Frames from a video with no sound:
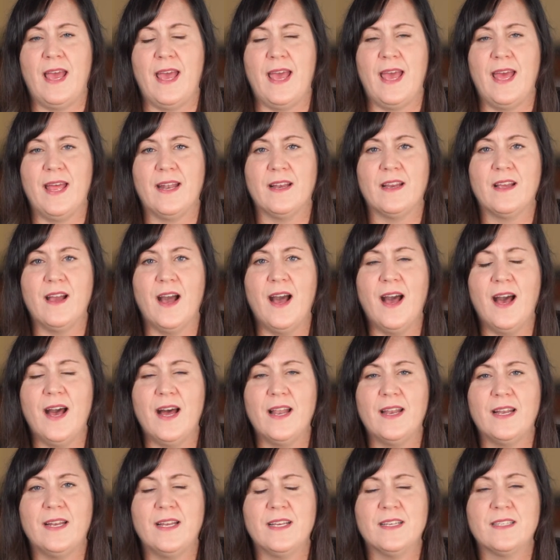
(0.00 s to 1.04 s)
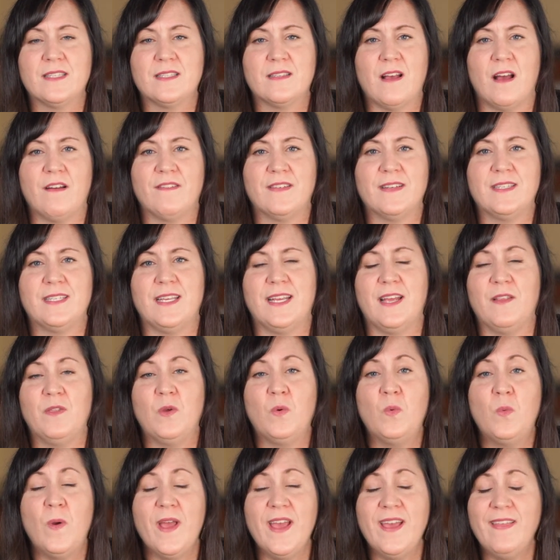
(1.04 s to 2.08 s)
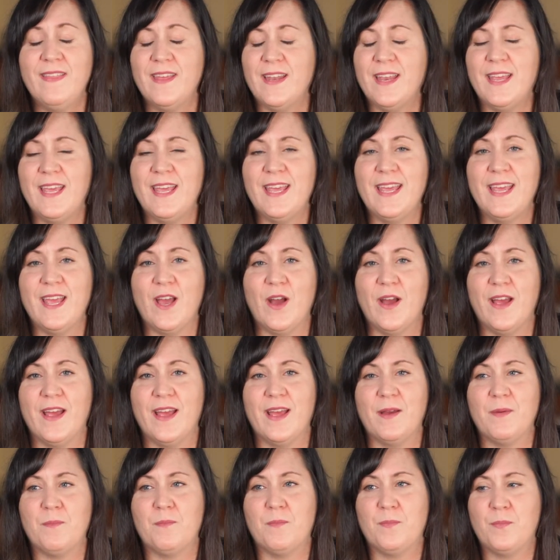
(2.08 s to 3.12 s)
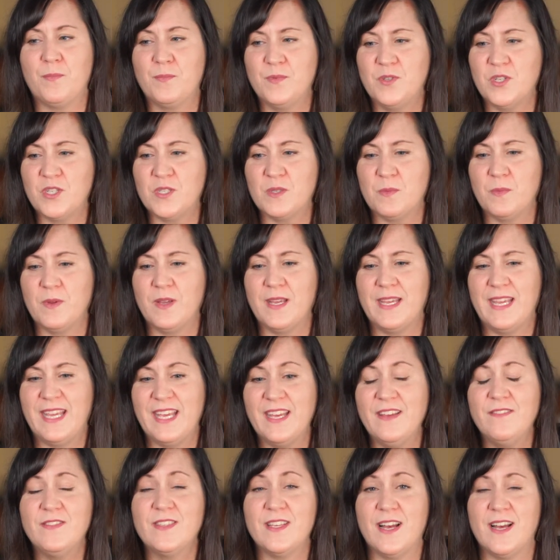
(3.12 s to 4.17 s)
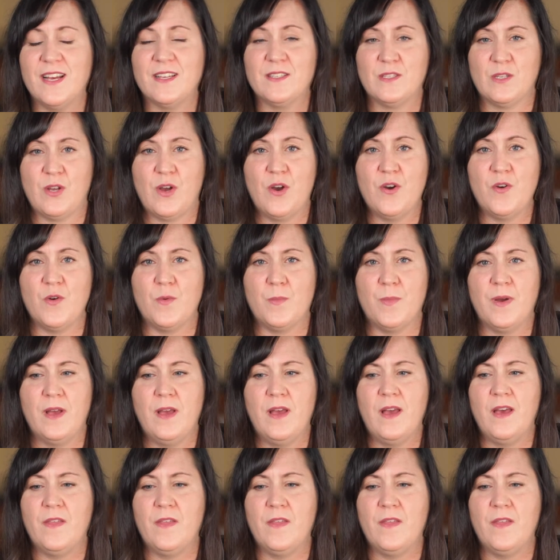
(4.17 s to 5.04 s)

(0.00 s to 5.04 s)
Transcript: And God, in his sovereignty, and the way that he just gives us hope,